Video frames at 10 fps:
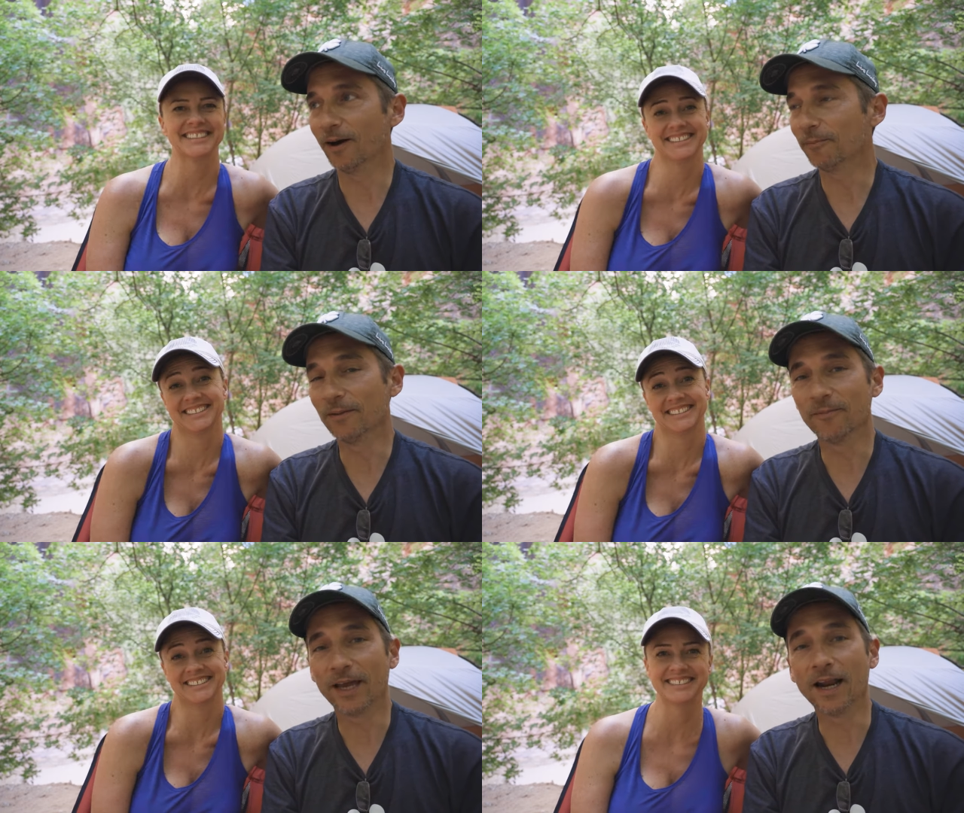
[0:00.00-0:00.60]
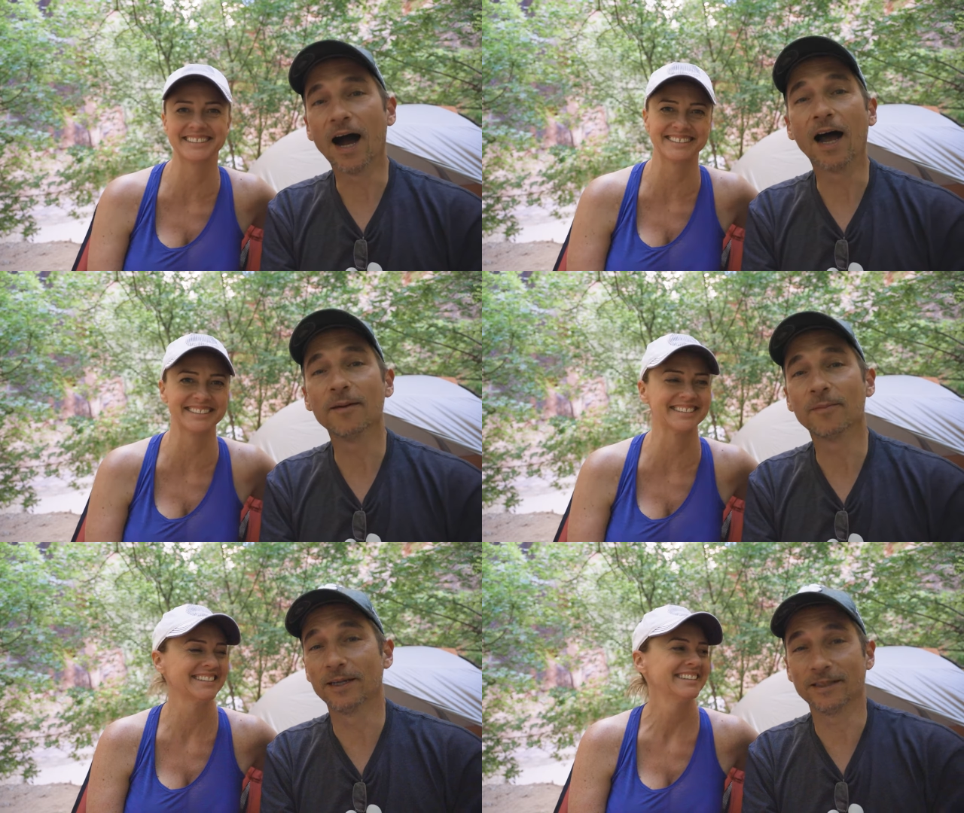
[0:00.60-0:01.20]
Speaker 1: up. It may
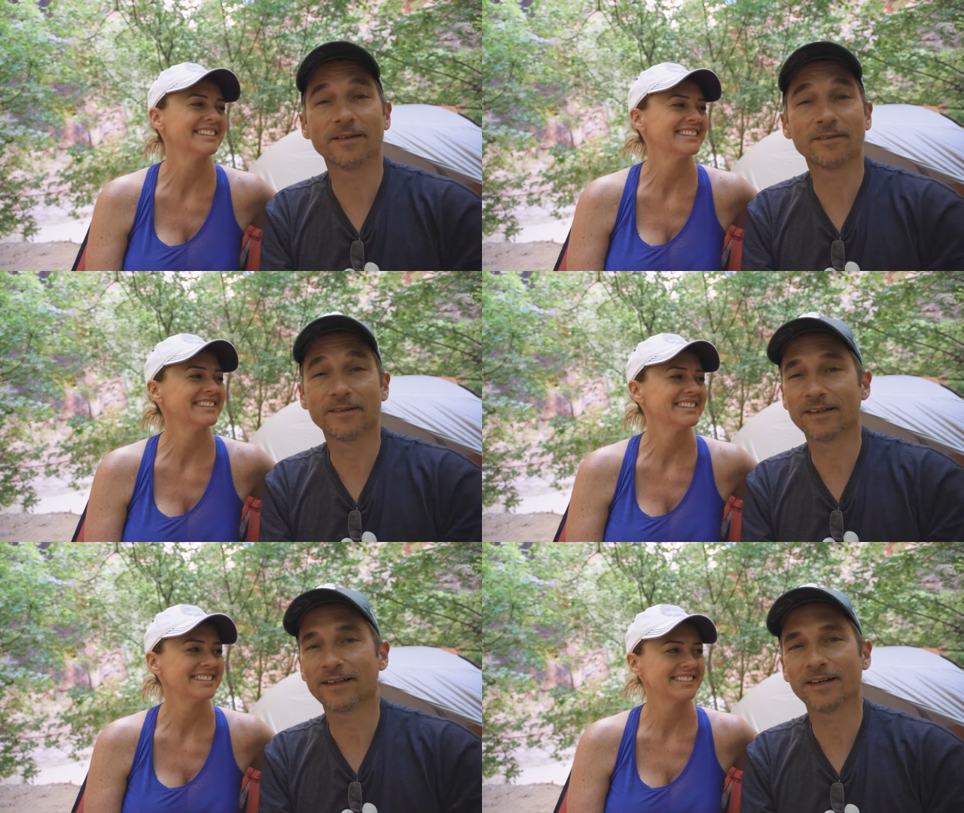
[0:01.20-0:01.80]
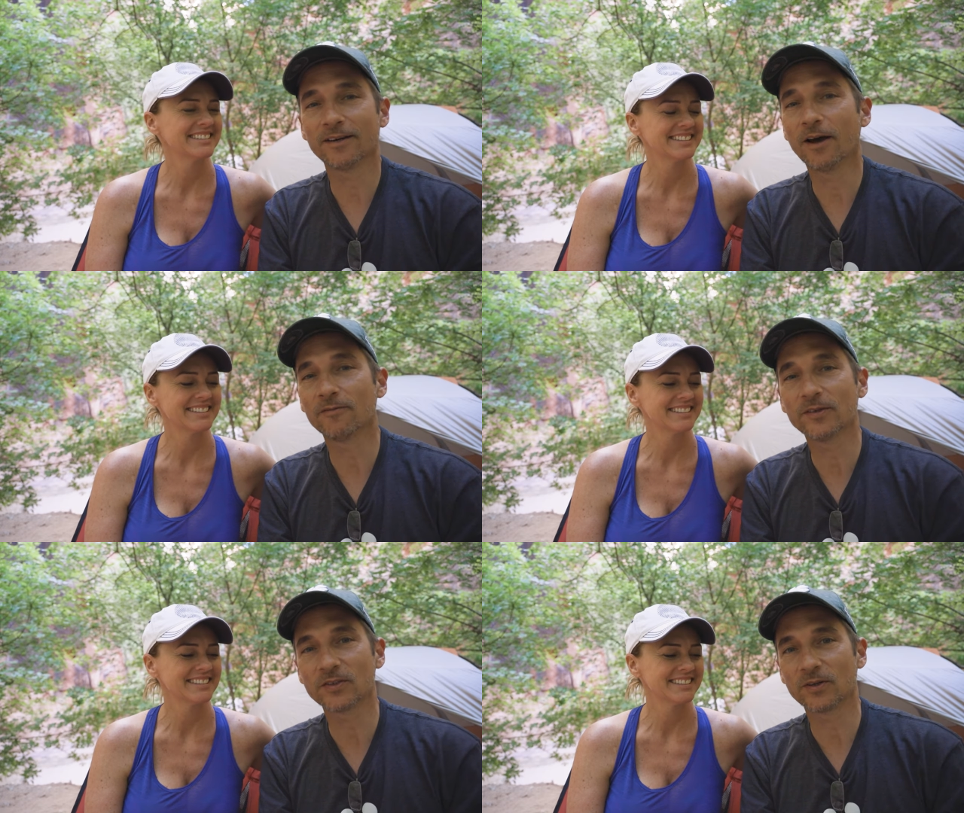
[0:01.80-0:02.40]
not. But it, I don't know.
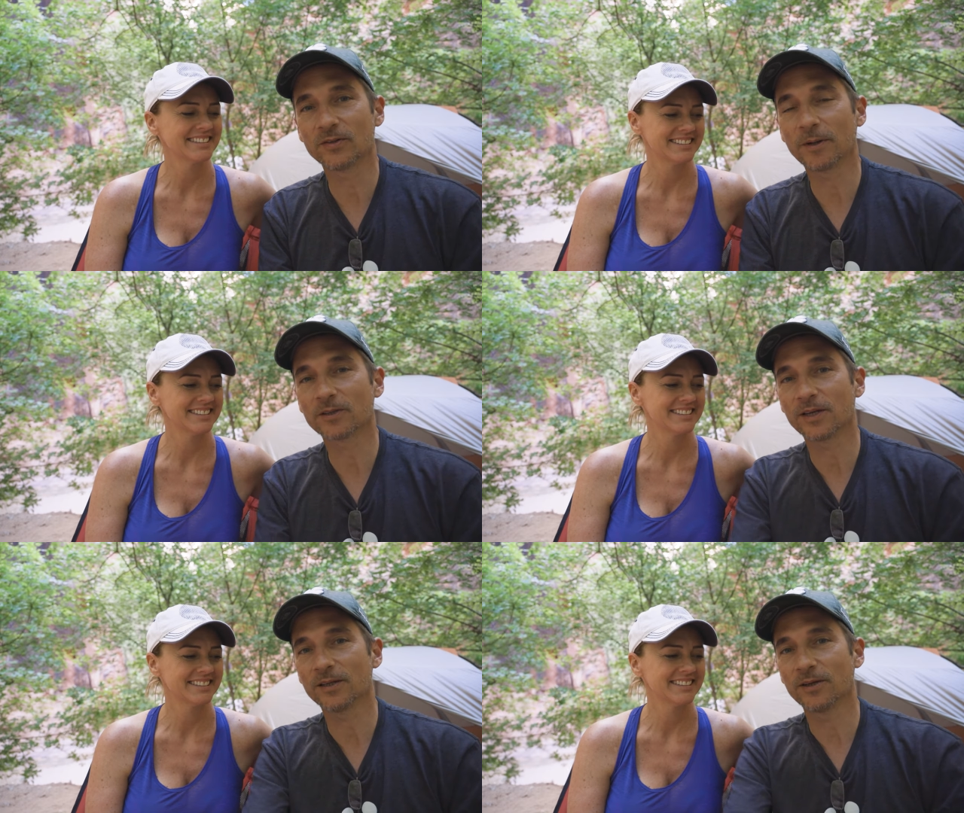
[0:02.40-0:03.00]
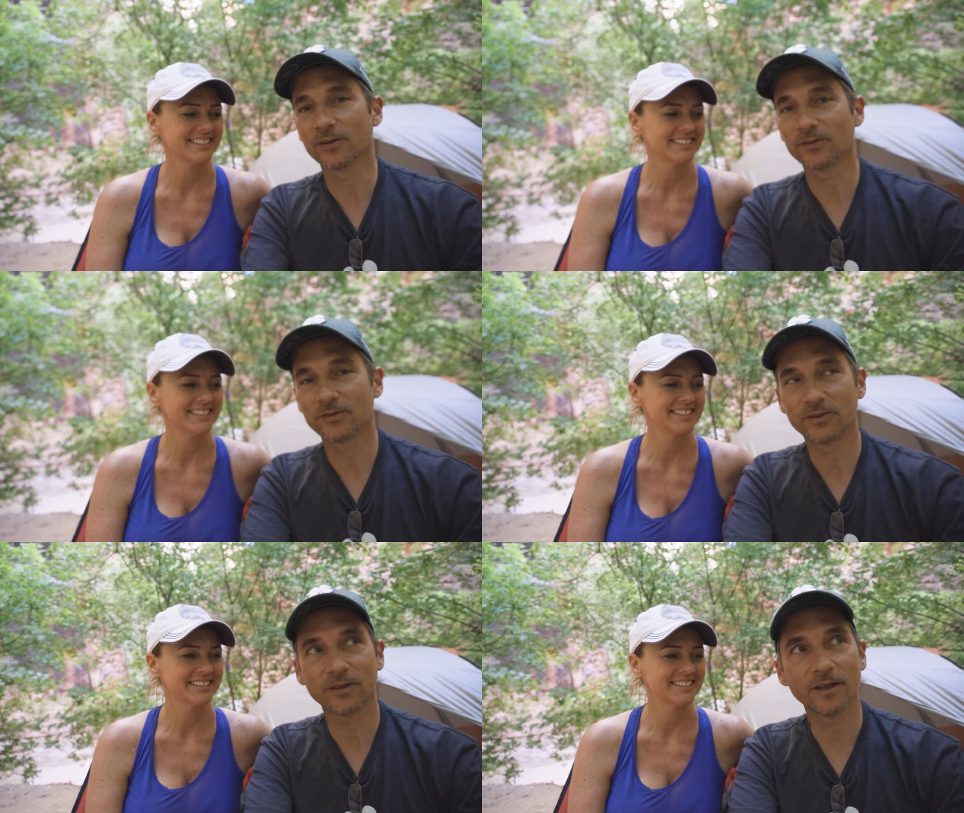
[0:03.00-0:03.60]
If you search Buckskin
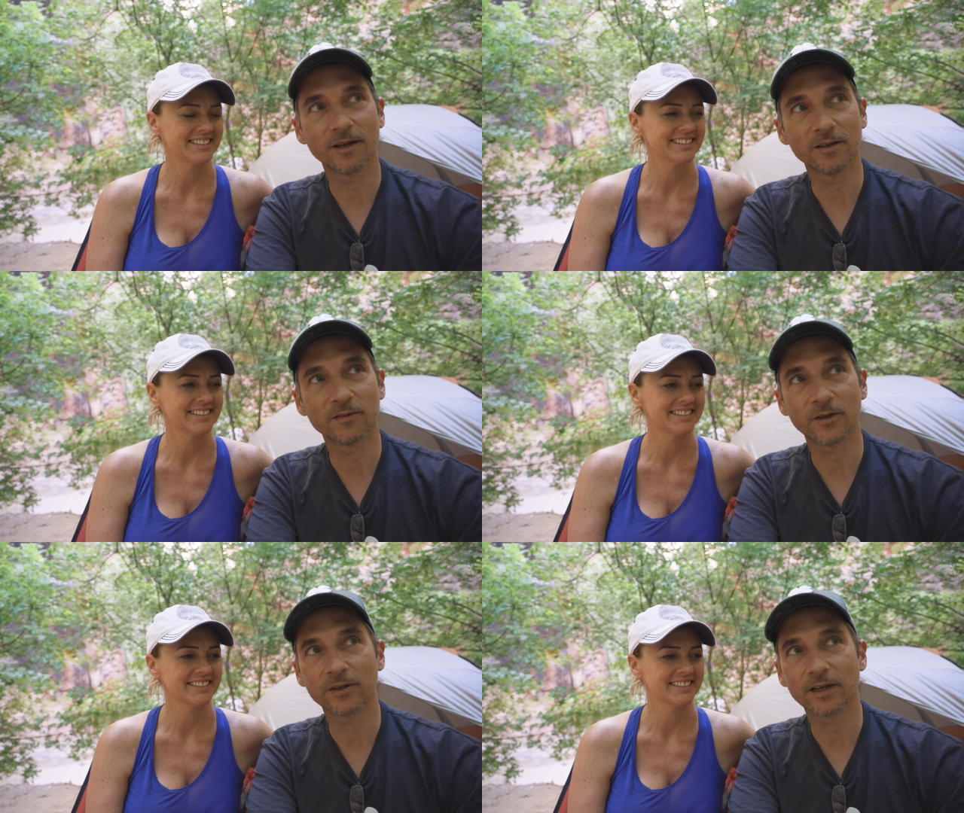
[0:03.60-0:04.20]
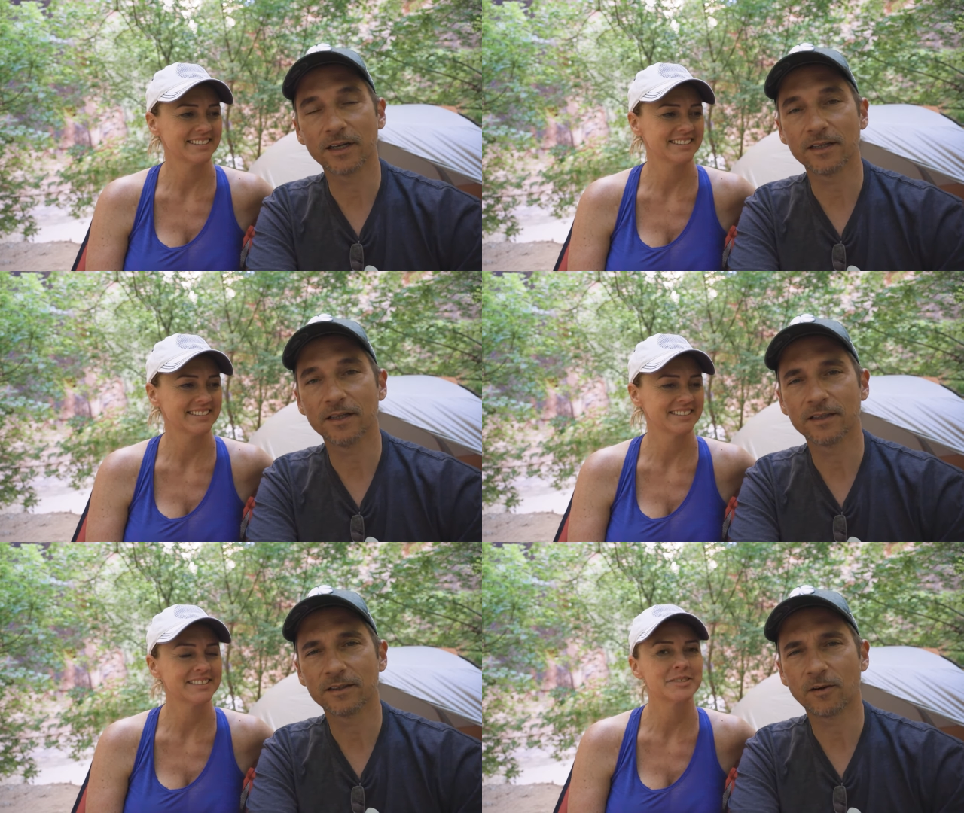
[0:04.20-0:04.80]
Gulch uh, Trail
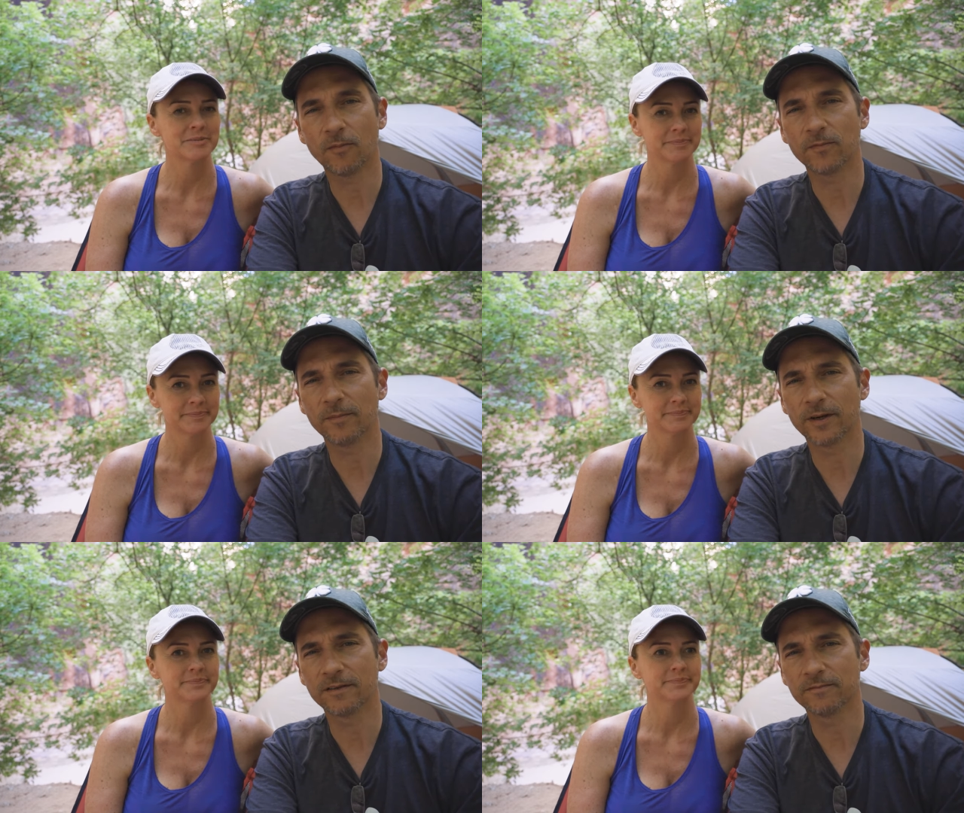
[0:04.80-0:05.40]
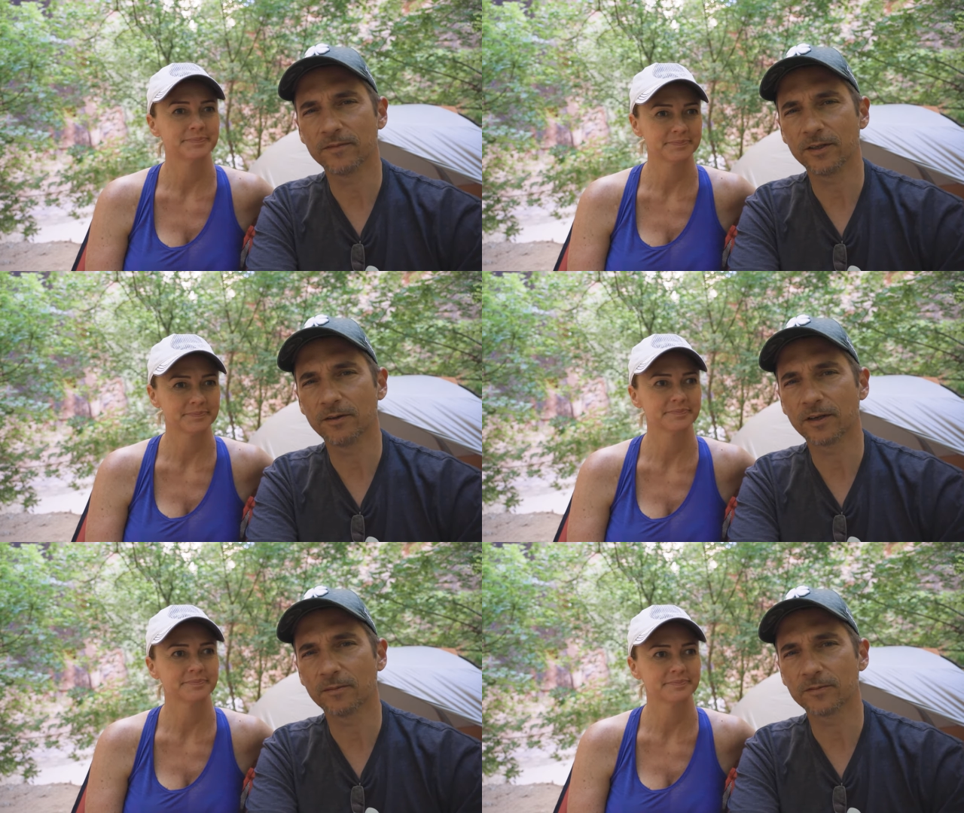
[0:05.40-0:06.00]
Guide, hopefully my
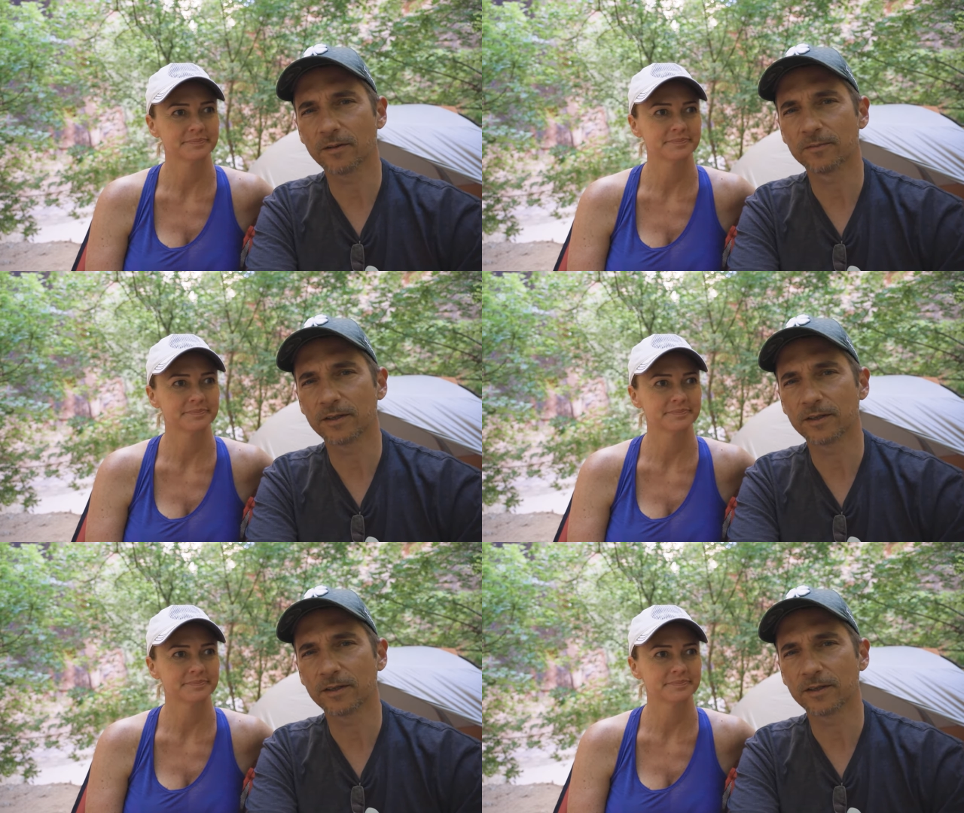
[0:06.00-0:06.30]
video comes up.